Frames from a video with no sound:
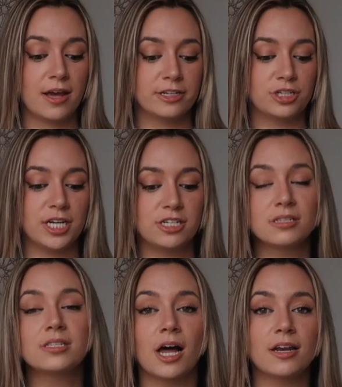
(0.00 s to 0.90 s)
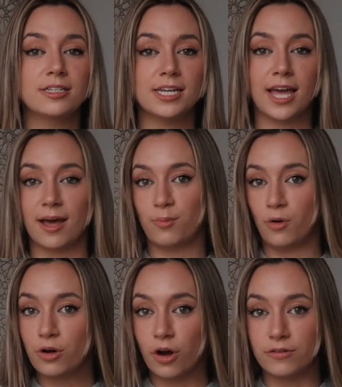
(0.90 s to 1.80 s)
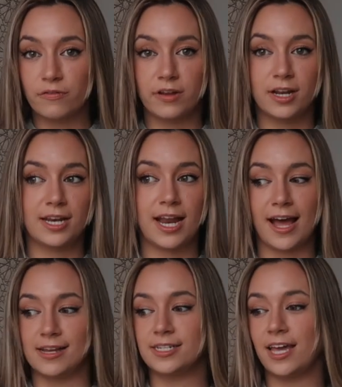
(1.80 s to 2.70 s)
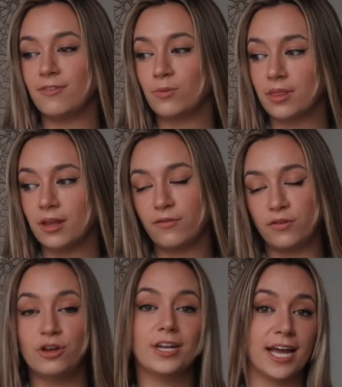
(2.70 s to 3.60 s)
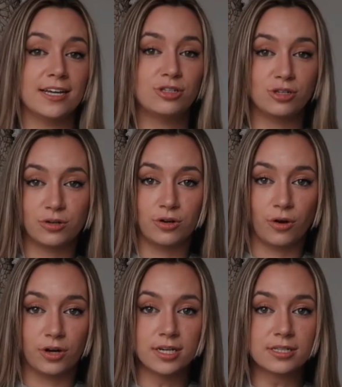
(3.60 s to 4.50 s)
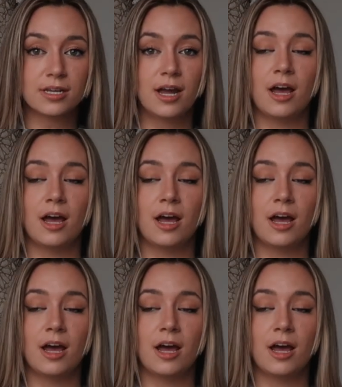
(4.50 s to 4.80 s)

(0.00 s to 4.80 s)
She just started to get more confident, and even within a few days you could notice.